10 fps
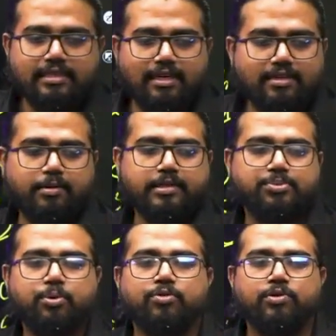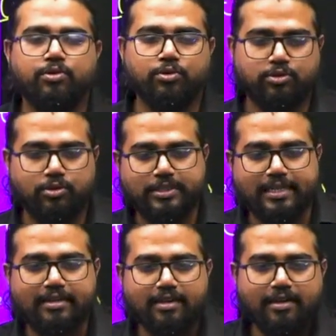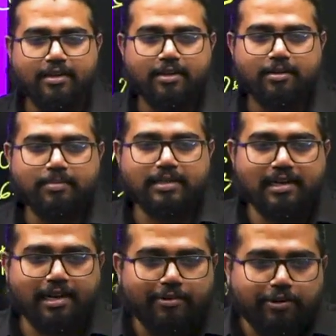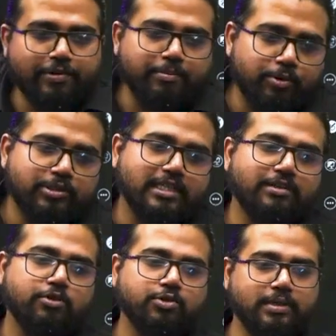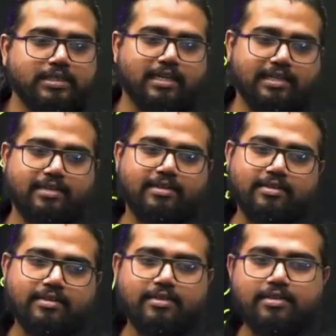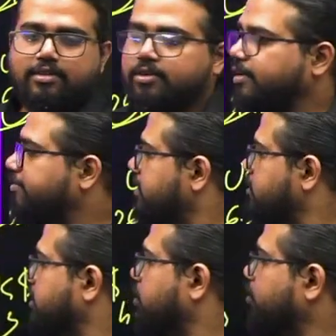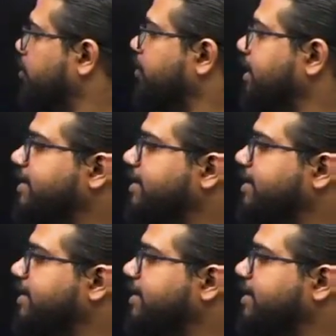and export were also shrinked. But the level of import shrink was much higher. Even the crude oil